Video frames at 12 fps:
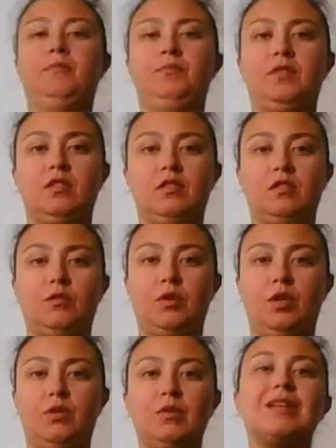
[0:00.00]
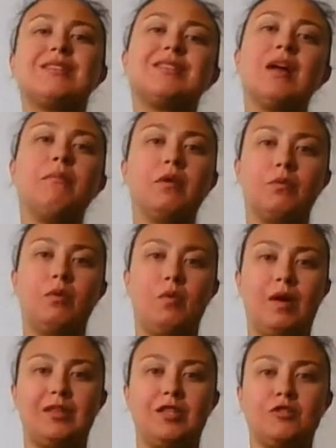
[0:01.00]
This is so cute. Like someone will
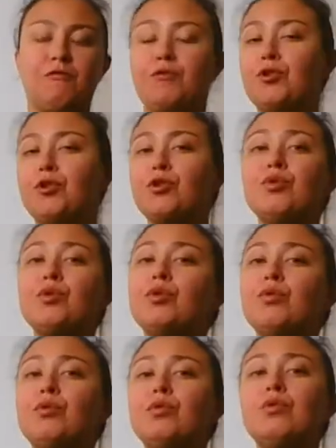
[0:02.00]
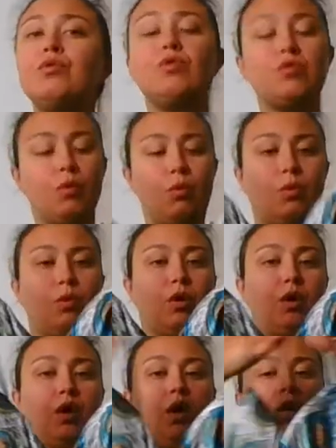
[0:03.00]
want this for their cruise
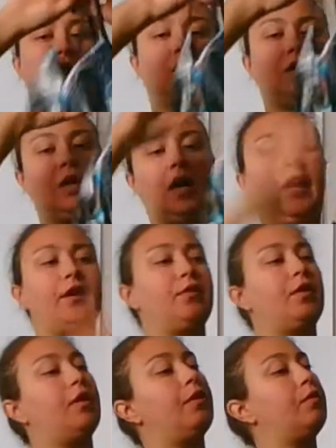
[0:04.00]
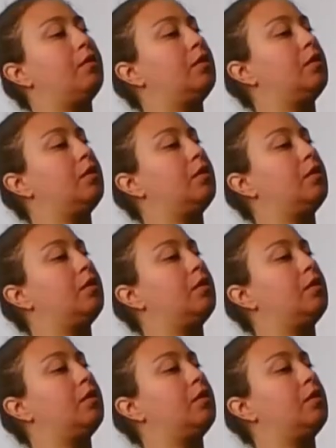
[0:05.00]
or I don't know.